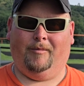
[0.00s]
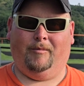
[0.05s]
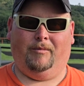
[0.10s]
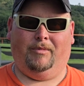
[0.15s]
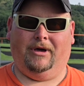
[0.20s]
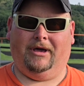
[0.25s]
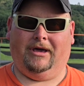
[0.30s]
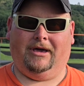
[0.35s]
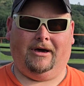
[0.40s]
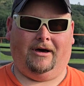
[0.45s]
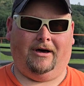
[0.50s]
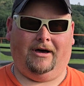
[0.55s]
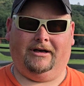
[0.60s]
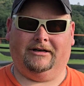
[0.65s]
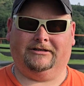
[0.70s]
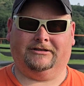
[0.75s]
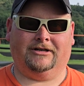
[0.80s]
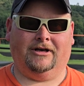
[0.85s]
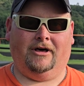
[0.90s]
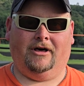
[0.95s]

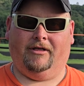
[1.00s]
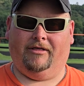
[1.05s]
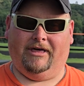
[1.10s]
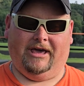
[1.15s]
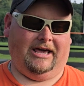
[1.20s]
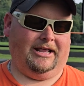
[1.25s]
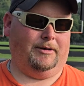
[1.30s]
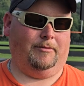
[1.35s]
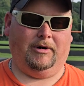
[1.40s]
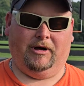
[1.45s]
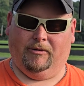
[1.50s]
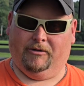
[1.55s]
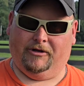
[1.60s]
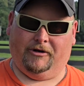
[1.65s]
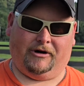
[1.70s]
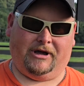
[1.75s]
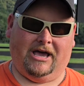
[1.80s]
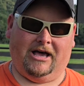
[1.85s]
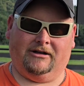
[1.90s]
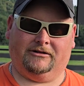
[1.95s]
because they had to meet with
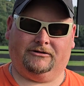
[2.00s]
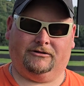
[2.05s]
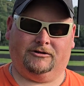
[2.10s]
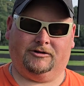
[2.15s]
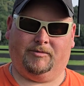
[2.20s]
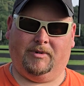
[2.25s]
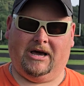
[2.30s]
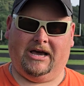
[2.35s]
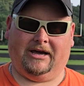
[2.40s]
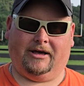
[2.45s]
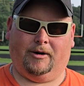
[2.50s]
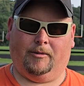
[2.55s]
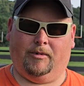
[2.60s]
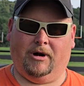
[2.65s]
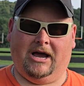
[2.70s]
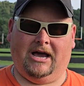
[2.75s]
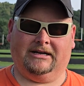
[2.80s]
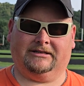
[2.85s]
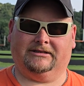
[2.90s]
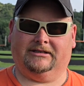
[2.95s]
their counselors back at
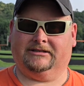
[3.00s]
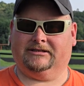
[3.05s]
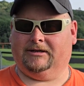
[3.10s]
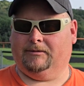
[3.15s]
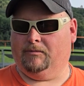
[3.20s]
Abraxas,